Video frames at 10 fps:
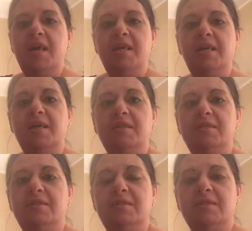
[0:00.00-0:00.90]

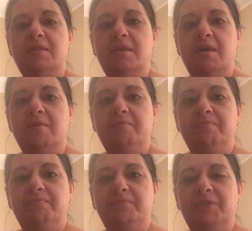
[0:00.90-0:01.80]
And, um,
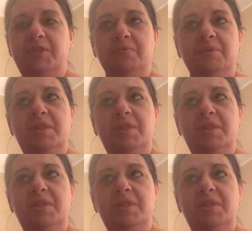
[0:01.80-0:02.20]
you know,